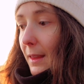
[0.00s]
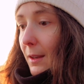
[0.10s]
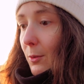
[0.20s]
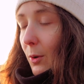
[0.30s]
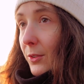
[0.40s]

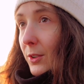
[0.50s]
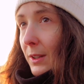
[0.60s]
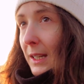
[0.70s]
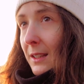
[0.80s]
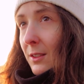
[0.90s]

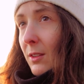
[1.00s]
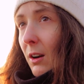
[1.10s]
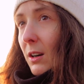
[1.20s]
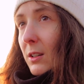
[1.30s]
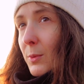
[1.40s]
wandering in the
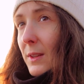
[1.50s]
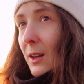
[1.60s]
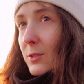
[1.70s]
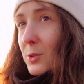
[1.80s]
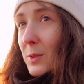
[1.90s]
dark
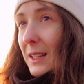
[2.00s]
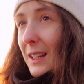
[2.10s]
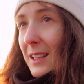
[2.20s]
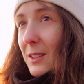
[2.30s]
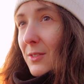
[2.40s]
without doing
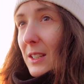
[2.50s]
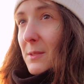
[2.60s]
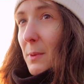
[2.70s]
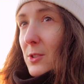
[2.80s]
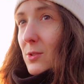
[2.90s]
anything
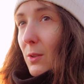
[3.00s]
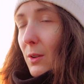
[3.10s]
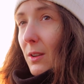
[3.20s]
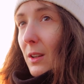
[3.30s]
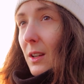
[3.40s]
special,
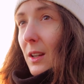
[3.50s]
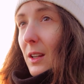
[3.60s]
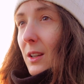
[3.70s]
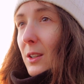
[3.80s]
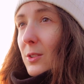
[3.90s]

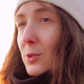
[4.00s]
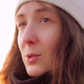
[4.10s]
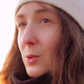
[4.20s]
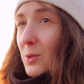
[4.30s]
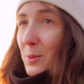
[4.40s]

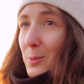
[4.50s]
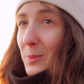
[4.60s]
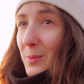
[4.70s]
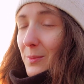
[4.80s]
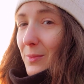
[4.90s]
you
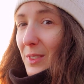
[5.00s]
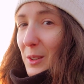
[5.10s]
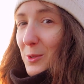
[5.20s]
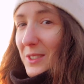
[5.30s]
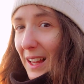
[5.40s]

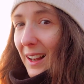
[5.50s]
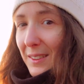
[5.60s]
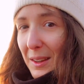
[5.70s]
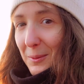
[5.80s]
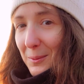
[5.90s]
would tell
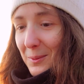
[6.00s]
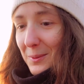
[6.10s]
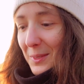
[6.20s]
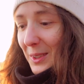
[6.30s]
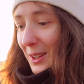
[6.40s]
them,
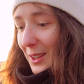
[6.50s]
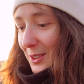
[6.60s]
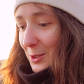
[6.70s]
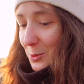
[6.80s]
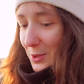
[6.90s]

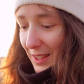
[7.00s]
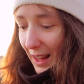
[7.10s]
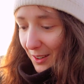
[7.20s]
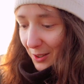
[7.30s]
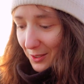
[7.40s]
you would
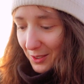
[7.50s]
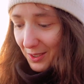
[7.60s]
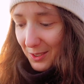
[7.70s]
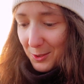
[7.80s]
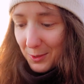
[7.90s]
tell her,
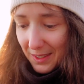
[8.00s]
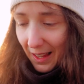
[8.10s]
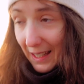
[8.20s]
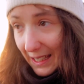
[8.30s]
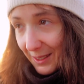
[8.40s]
you would
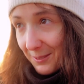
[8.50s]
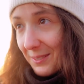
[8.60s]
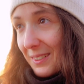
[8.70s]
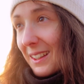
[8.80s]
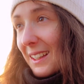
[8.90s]
tell him
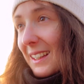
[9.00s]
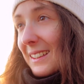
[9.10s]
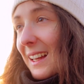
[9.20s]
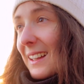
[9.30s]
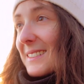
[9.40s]

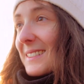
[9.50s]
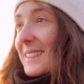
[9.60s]
that